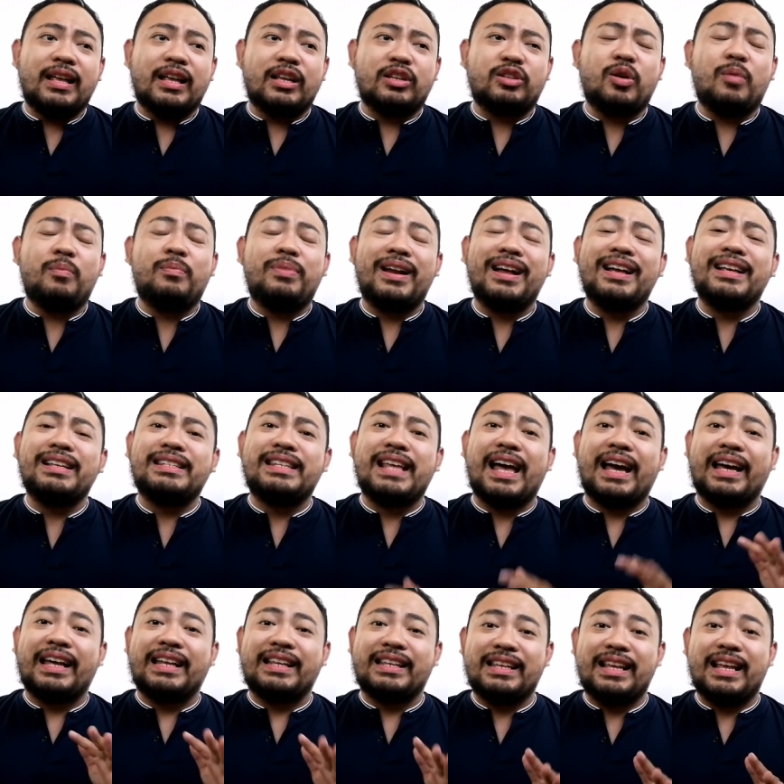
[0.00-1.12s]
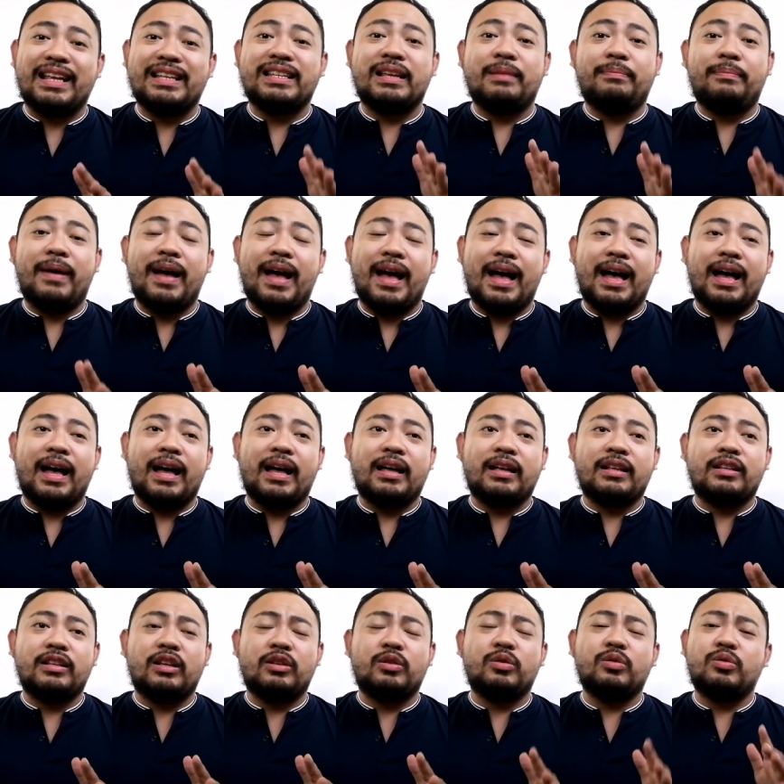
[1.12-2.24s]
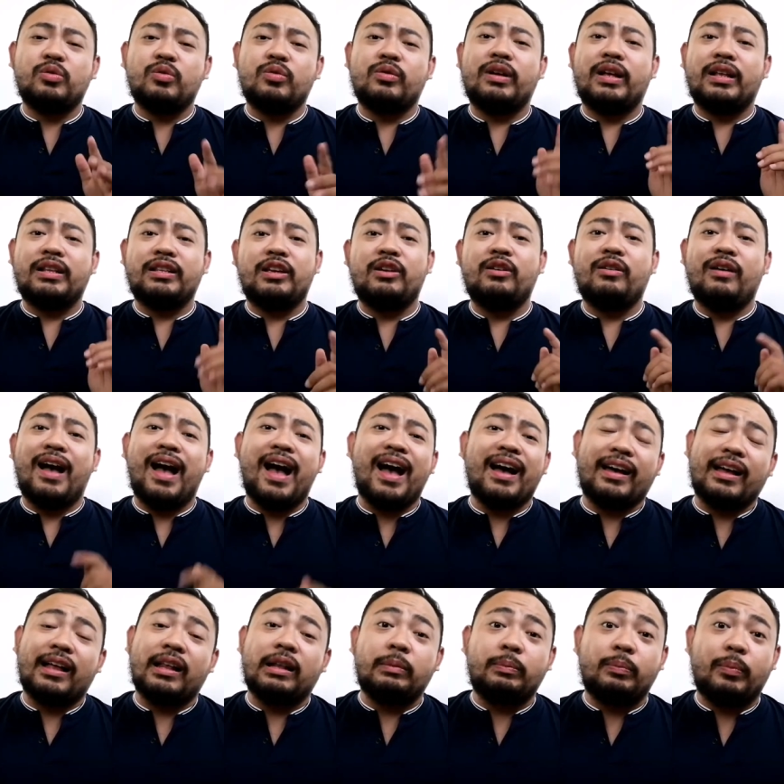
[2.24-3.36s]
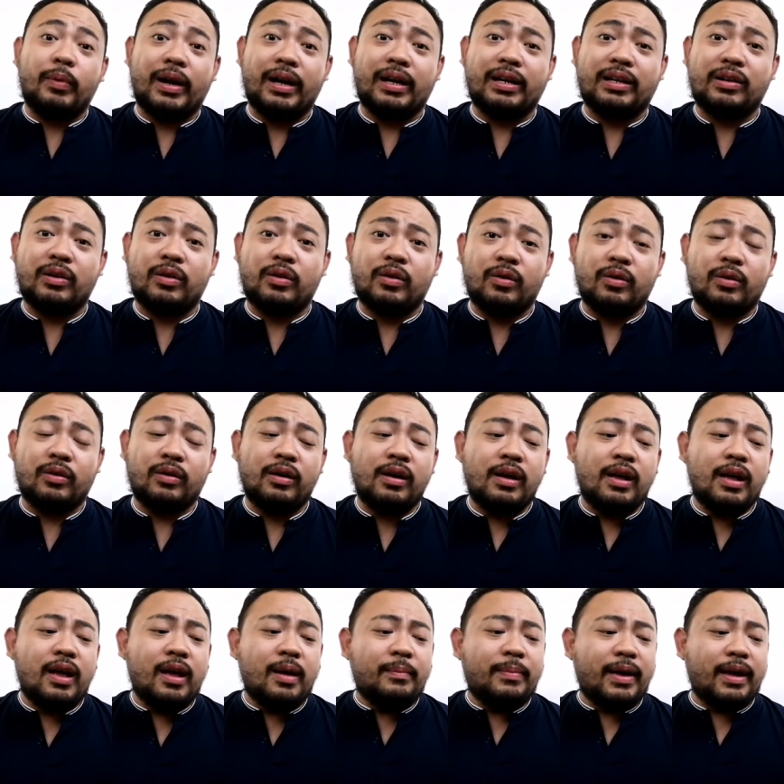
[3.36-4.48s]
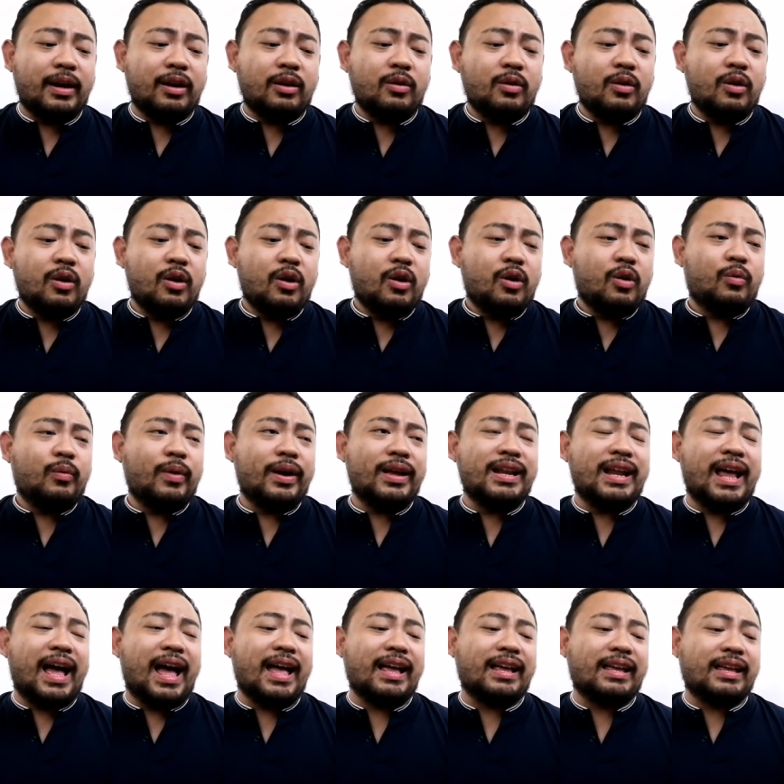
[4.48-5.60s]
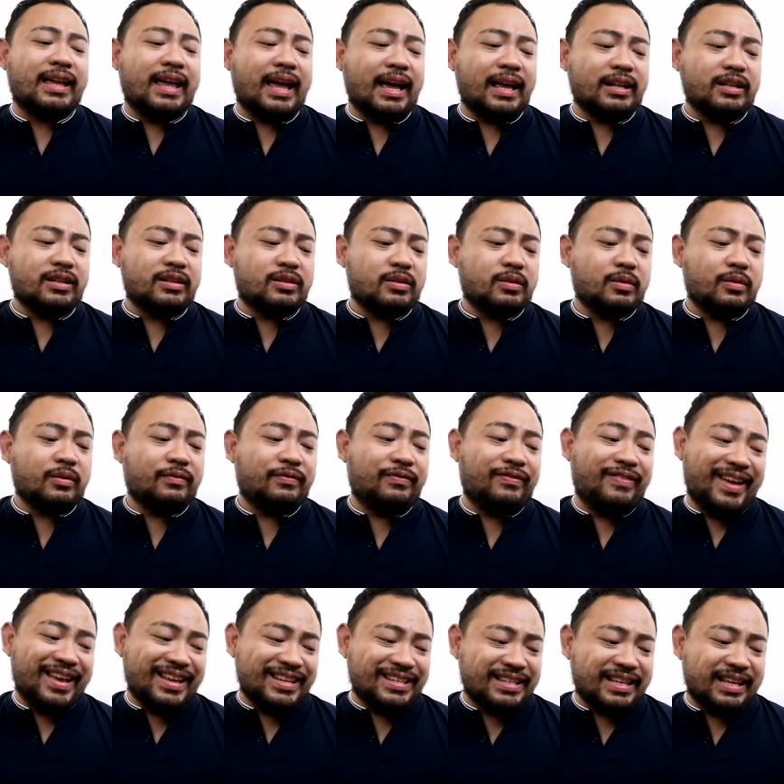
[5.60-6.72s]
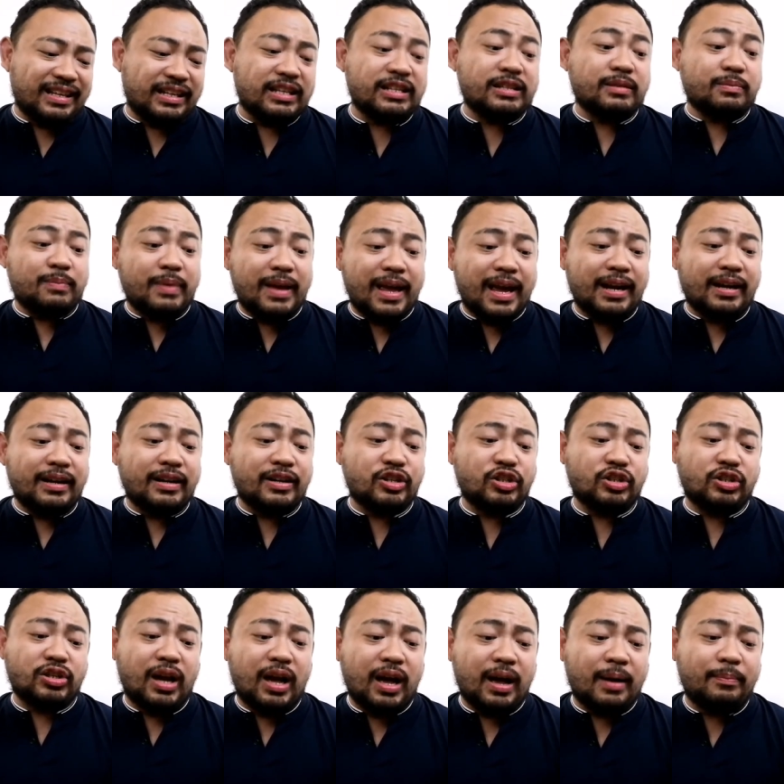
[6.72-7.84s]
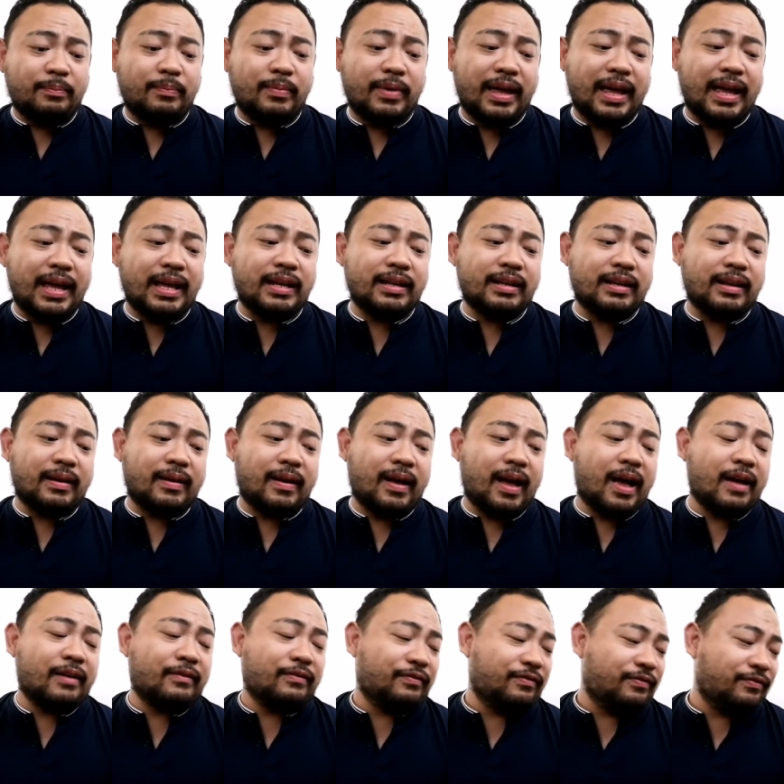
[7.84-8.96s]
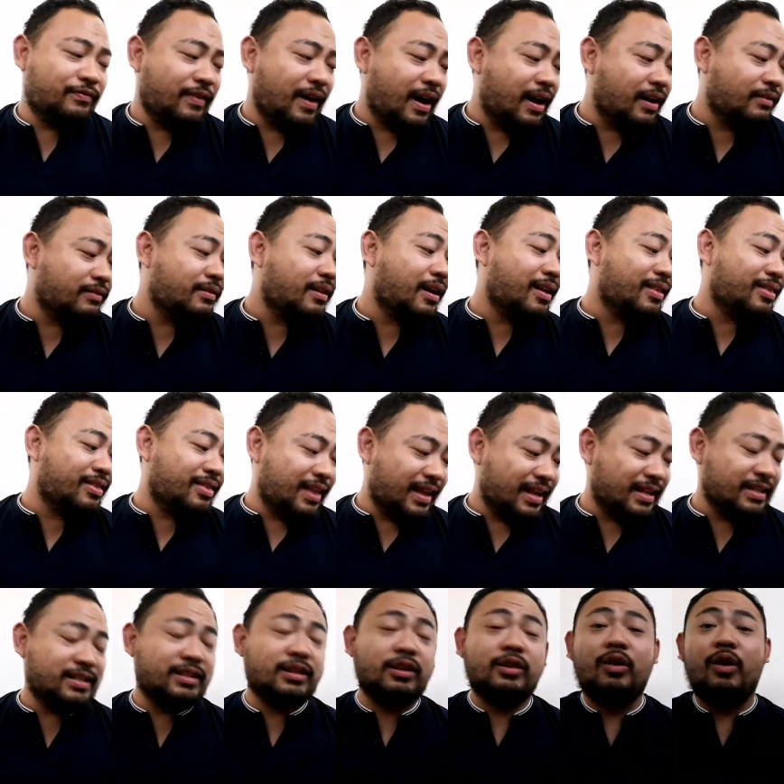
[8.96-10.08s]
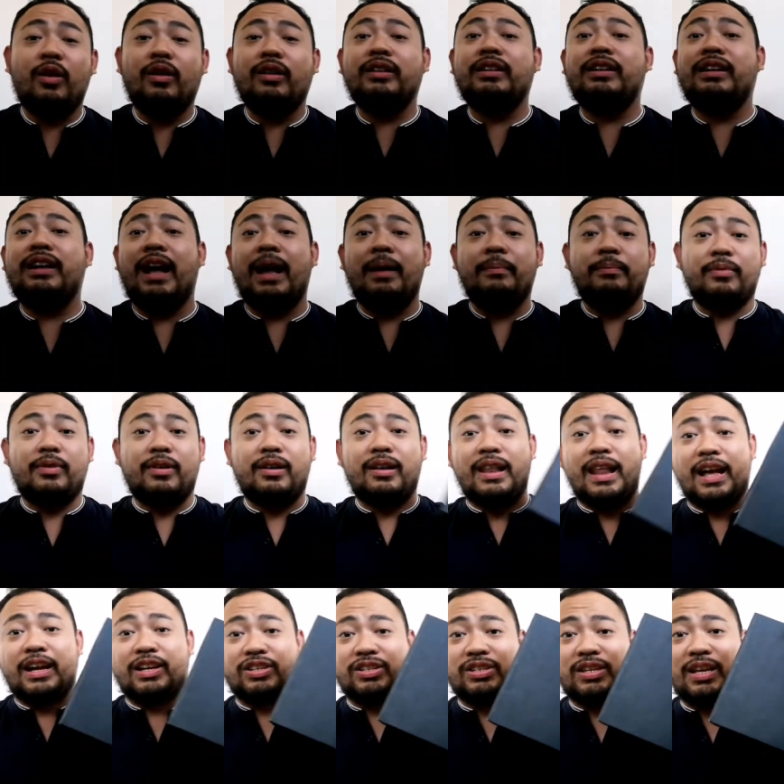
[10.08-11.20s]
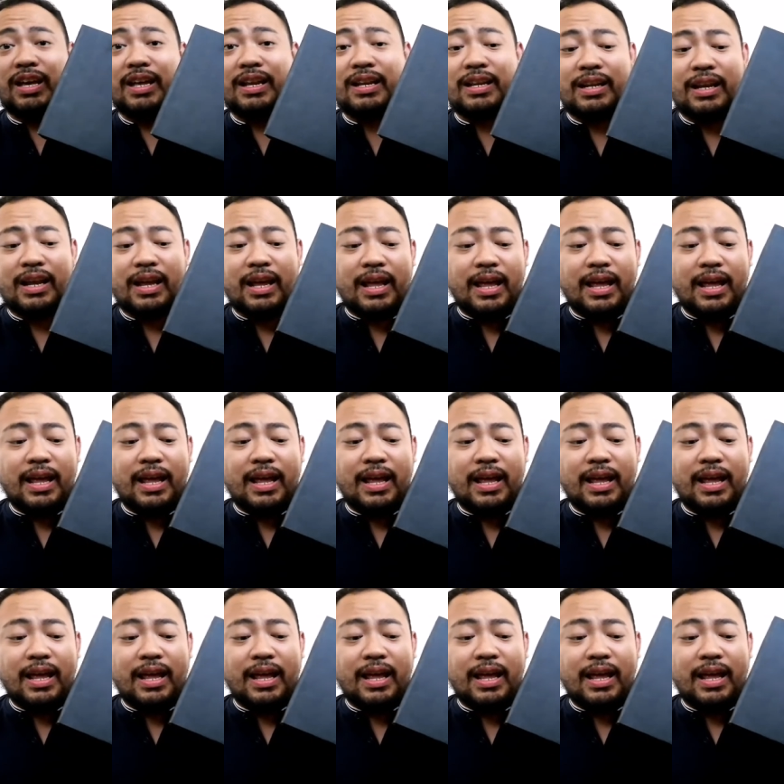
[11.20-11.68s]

sobrang sakit niya sa paa, nasusugat niya yung ankle part ko. Pero when I get to visit Sperry shop and I found this Gold Cup collection,